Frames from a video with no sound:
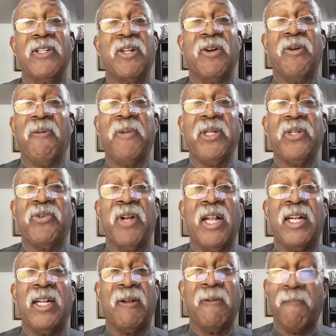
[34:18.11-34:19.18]
So don't be
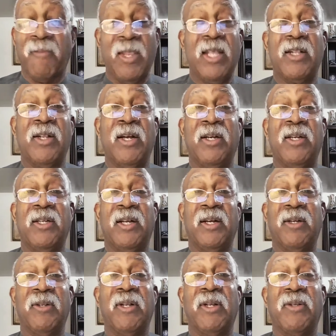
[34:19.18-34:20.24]
trying to
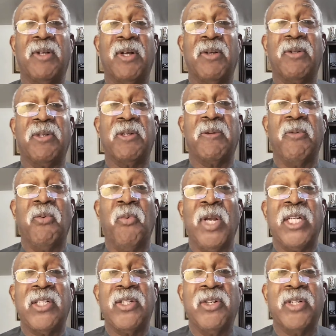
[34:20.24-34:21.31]
uh, uh,
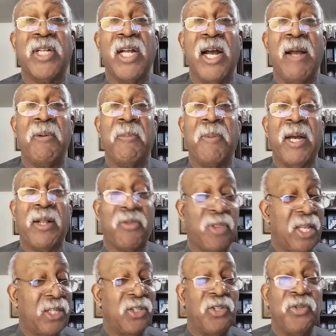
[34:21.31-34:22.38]
waste your time
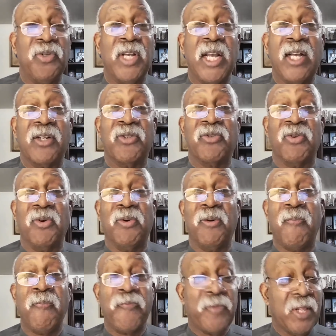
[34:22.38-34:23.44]
about things you can't
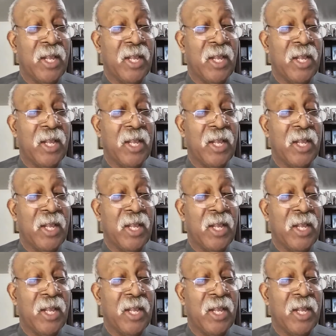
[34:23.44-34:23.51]
control.